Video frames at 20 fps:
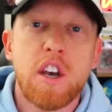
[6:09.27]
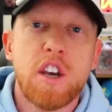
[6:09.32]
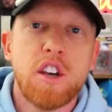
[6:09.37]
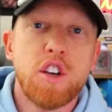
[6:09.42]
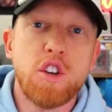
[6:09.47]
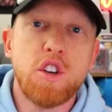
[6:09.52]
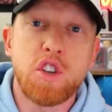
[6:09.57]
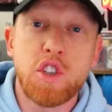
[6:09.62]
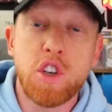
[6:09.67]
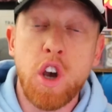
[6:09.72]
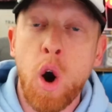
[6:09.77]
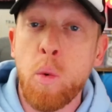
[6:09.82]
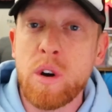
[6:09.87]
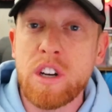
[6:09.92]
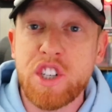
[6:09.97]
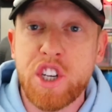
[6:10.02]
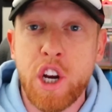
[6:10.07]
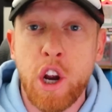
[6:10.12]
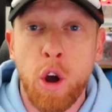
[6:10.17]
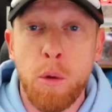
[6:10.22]
You saw when
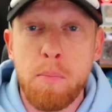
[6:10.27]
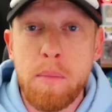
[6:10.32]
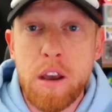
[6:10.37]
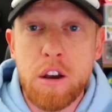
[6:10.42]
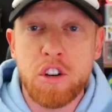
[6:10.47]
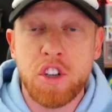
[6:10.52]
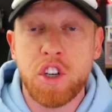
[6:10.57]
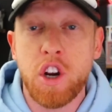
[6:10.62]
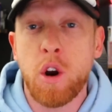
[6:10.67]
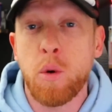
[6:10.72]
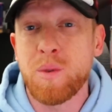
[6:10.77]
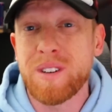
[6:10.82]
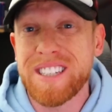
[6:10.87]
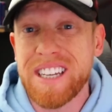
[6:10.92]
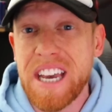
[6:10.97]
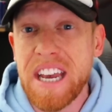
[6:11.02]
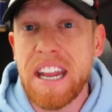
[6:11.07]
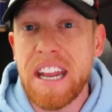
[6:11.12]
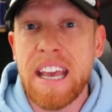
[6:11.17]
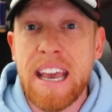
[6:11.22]
Gerald Meerschaert was
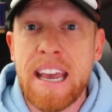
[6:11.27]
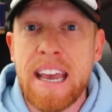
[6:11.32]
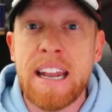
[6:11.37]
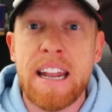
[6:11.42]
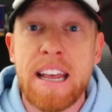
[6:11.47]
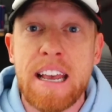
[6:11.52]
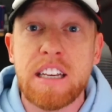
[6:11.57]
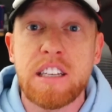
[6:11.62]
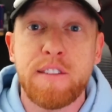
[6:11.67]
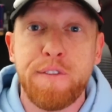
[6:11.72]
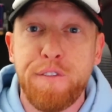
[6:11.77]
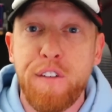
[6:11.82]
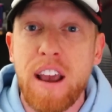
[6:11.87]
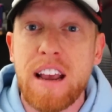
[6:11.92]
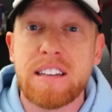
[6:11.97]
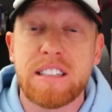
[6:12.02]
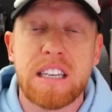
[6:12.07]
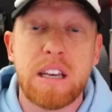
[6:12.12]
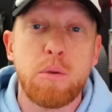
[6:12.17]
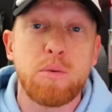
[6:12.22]
getting in his
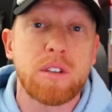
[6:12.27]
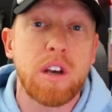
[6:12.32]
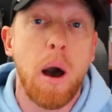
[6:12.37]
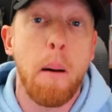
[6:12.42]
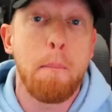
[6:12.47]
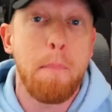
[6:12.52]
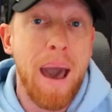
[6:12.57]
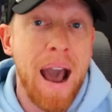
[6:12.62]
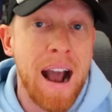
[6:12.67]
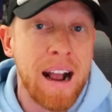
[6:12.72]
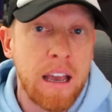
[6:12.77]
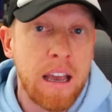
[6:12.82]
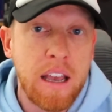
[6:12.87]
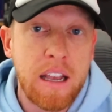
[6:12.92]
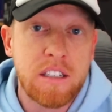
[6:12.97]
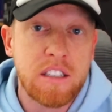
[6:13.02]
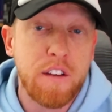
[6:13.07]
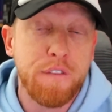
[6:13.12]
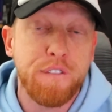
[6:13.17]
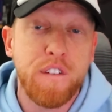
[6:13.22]
face, he was back
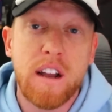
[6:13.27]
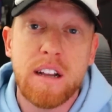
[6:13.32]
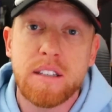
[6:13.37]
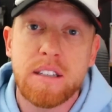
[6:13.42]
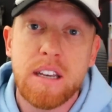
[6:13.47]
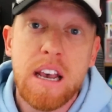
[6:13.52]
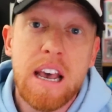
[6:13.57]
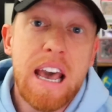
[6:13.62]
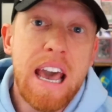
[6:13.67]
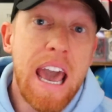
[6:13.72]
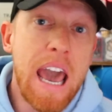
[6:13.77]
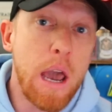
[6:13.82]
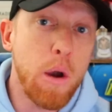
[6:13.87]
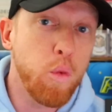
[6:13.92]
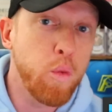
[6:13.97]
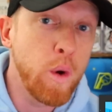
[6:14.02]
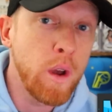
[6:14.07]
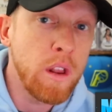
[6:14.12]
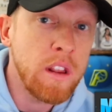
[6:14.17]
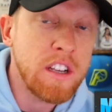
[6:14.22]
against the fence
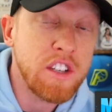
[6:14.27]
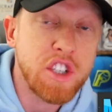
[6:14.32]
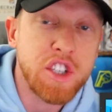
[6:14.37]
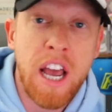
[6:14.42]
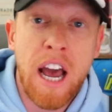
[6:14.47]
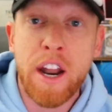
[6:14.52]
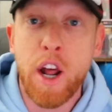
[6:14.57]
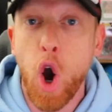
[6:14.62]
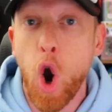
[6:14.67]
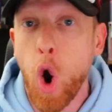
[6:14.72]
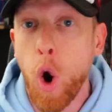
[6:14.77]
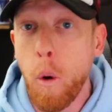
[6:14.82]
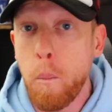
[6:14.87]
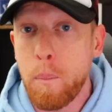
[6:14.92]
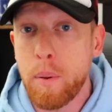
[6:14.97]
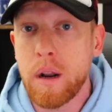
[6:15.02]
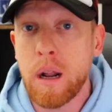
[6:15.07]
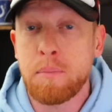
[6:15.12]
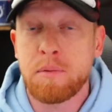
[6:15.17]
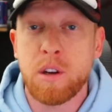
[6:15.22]
and really just kind of
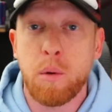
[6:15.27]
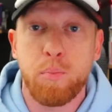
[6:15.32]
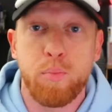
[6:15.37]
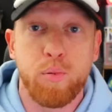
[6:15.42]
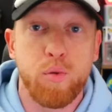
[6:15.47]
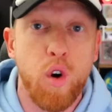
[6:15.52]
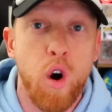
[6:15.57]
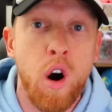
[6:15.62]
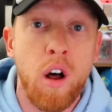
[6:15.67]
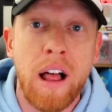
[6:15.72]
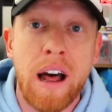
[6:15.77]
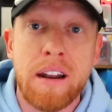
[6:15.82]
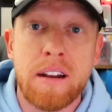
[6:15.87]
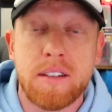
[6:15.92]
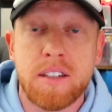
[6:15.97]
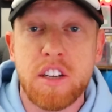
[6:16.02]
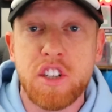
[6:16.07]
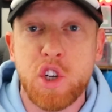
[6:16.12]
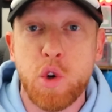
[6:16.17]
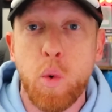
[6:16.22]
open up to brawl out of the
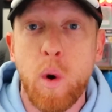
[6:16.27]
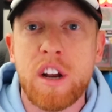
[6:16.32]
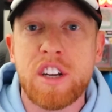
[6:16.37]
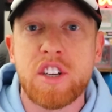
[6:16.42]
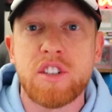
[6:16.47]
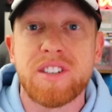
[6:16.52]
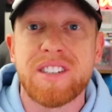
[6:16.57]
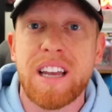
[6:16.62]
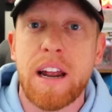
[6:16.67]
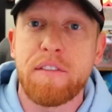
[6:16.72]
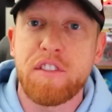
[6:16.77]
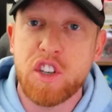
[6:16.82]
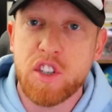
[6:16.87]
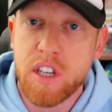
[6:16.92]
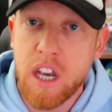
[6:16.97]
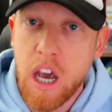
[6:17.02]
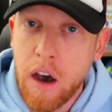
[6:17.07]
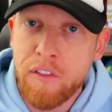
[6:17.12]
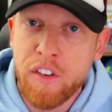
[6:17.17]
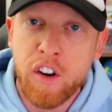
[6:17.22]
situation instead of just
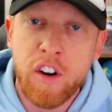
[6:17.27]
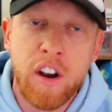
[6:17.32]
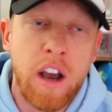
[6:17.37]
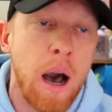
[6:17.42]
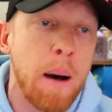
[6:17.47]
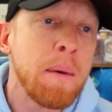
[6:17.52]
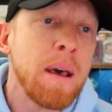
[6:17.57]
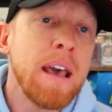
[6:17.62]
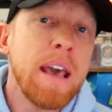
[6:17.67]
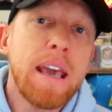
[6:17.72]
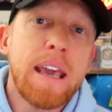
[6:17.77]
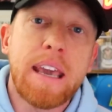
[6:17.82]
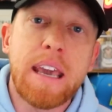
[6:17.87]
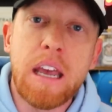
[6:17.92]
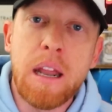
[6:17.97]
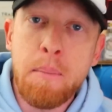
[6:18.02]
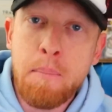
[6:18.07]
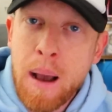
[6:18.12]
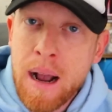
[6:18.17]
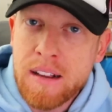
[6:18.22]
covering up,
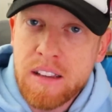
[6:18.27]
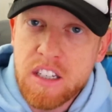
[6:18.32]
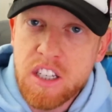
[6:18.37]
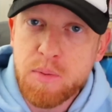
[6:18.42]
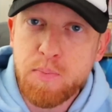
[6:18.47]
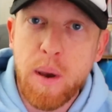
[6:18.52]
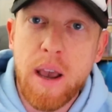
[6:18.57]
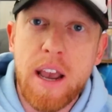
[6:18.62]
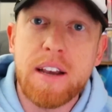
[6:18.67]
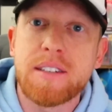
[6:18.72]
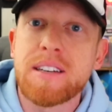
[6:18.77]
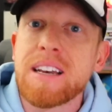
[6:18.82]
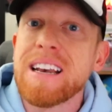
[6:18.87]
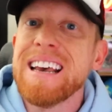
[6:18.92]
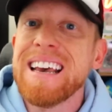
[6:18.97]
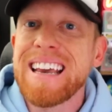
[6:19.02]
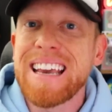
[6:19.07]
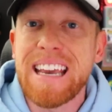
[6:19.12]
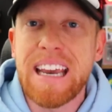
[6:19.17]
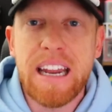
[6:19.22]
getting back to space,
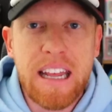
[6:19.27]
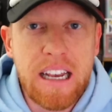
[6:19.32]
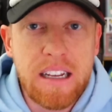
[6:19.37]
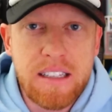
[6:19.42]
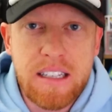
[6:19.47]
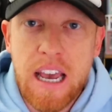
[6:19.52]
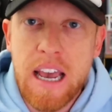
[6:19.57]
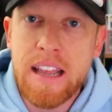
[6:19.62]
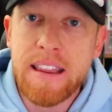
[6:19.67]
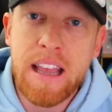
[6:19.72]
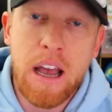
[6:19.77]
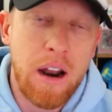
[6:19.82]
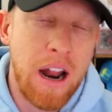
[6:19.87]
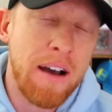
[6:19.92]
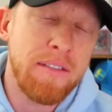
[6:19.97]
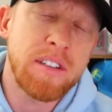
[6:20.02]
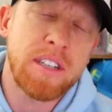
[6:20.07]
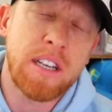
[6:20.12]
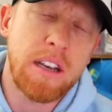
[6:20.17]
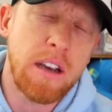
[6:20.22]
getting a takedown.
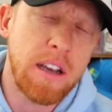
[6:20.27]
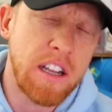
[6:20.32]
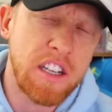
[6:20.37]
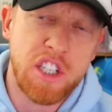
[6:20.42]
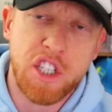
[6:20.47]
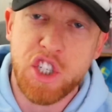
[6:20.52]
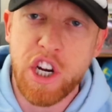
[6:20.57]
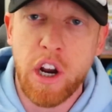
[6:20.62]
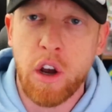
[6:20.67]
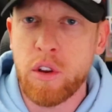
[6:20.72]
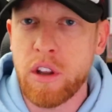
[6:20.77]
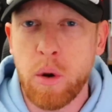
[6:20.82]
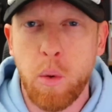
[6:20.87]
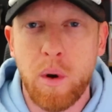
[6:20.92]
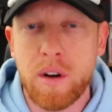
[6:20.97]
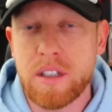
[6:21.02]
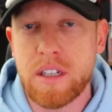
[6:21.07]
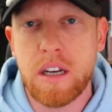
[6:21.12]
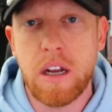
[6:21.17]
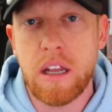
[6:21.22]
Obviously against Jail, he
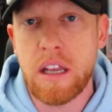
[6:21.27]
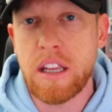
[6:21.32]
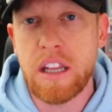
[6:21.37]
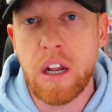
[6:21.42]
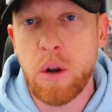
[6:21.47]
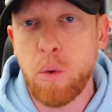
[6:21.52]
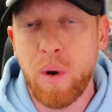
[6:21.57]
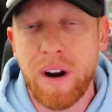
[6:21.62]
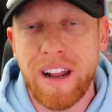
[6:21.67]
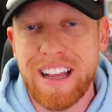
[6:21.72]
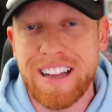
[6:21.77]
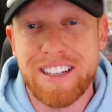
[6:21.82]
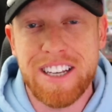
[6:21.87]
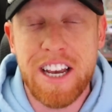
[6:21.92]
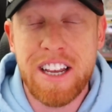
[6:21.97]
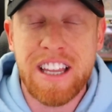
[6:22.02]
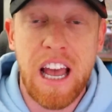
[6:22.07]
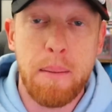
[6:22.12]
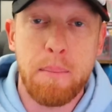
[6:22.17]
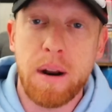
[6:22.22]
didn't want to get a
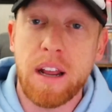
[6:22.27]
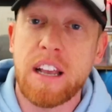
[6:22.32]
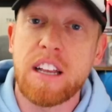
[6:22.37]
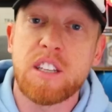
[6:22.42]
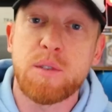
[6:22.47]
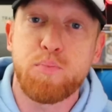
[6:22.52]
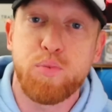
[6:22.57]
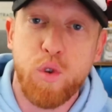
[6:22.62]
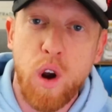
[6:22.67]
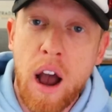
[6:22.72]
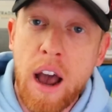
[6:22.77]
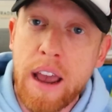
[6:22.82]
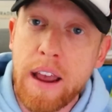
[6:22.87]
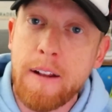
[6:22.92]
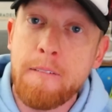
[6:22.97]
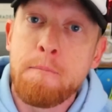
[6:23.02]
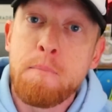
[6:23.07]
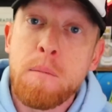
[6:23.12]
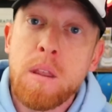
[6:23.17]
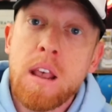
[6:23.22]
takedown, but against
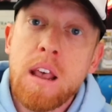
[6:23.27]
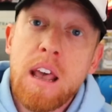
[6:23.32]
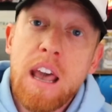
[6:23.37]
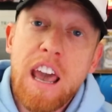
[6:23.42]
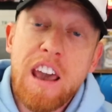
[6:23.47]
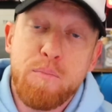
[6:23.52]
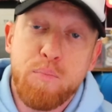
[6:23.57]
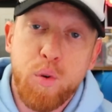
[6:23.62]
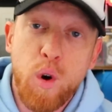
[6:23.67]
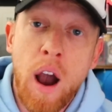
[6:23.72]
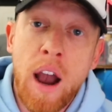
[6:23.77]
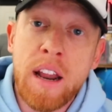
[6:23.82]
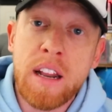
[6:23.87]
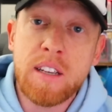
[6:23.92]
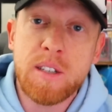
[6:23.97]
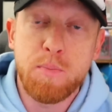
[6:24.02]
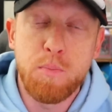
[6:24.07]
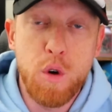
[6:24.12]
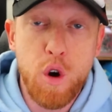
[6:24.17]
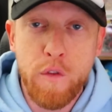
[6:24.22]
Bryan, if Bryan
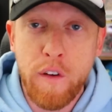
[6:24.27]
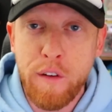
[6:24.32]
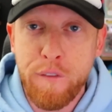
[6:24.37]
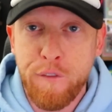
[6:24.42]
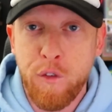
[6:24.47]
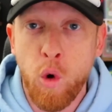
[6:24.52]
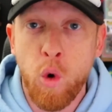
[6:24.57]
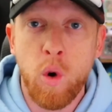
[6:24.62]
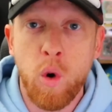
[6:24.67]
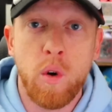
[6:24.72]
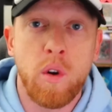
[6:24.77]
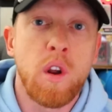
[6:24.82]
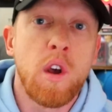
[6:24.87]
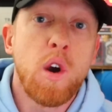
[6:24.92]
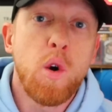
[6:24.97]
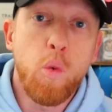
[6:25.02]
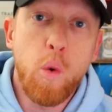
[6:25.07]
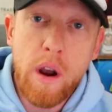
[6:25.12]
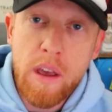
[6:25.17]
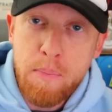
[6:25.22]
is moving forward
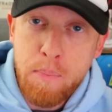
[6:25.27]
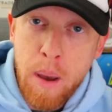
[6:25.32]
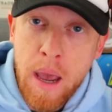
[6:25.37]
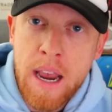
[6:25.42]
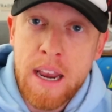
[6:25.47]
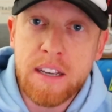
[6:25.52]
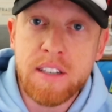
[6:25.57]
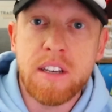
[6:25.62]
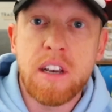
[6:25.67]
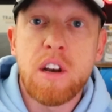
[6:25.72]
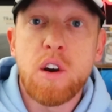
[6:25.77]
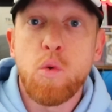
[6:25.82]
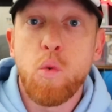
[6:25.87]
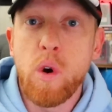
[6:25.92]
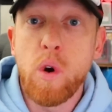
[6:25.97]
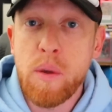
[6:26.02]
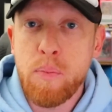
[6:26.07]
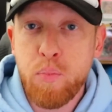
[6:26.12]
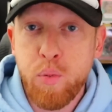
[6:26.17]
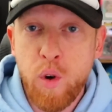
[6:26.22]
with pace,
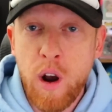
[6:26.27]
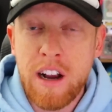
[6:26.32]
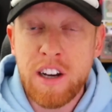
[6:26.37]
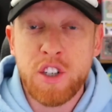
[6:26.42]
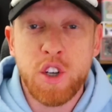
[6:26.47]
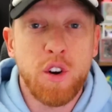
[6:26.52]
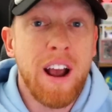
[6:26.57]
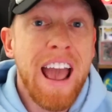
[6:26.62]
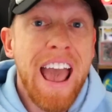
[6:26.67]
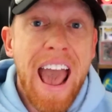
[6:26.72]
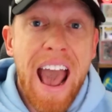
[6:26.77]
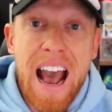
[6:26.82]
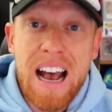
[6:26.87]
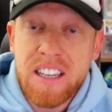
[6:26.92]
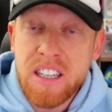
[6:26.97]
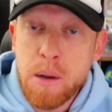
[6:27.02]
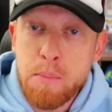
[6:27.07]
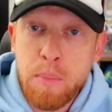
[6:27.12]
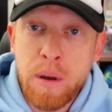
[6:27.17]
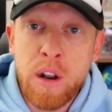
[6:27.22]
with pressure,
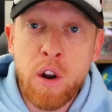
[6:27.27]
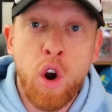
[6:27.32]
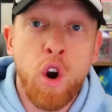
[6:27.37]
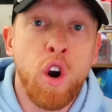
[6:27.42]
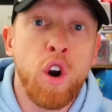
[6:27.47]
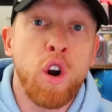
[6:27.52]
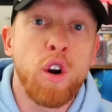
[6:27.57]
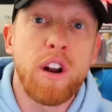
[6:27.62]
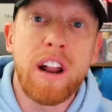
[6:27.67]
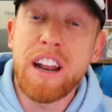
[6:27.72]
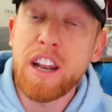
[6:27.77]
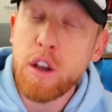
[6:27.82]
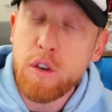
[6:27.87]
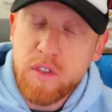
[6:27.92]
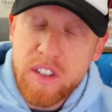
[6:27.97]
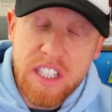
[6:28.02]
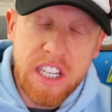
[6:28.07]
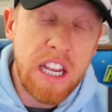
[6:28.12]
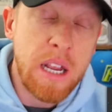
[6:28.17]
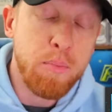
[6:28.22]
hasn't been hurt, and you've
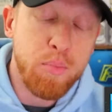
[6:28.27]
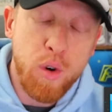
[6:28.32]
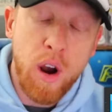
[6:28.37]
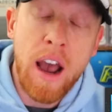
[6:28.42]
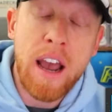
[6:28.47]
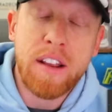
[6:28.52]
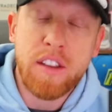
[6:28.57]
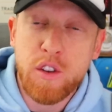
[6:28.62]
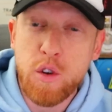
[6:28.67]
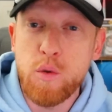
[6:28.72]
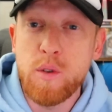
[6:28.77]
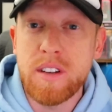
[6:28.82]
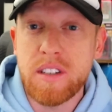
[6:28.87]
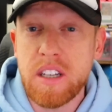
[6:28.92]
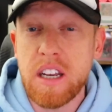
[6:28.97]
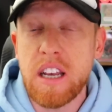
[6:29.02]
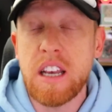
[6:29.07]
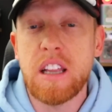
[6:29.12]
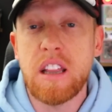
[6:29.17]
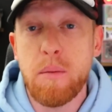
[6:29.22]
seen Bryan do this
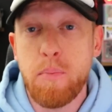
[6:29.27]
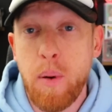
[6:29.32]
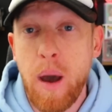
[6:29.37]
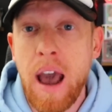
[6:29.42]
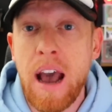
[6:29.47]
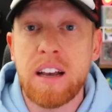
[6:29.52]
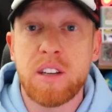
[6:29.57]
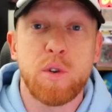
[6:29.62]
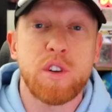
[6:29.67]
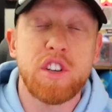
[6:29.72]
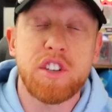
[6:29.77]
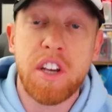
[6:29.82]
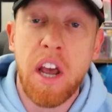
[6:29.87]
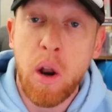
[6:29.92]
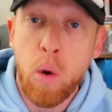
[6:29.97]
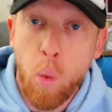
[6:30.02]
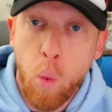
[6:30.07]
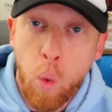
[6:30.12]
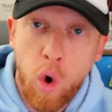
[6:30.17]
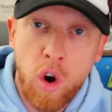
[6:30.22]
in the past where he just
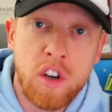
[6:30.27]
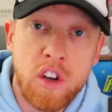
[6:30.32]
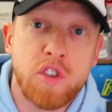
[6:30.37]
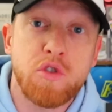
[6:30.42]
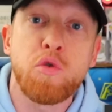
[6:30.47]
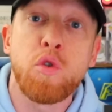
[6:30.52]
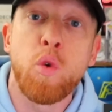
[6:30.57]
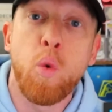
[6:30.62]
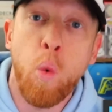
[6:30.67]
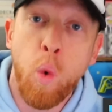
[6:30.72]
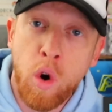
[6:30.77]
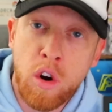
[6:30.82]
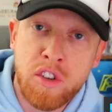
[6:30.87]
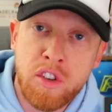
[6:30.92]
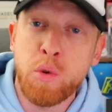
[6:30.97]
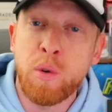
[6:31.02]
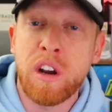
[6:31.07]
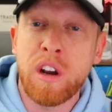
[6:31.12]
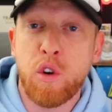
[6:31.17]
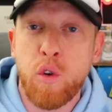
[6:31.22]
kind of works
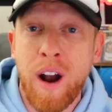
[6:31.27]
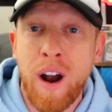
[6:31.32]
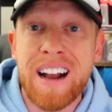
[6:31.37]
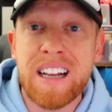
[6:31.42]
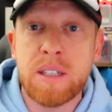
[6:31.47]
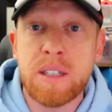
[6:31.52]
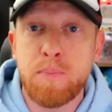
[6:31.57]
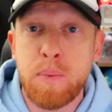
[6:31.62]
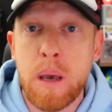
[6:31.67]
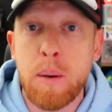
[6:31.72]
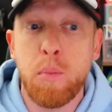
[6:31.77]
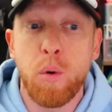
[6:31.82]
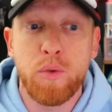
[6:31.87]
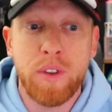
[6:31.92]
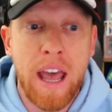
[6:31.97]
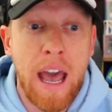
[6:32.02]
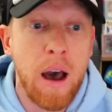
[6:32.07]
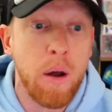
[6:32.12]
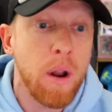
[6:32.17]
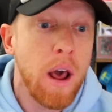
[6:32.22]
through and grinds people
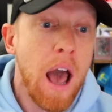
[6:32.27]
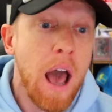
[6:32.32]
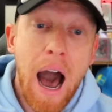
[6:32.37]
down.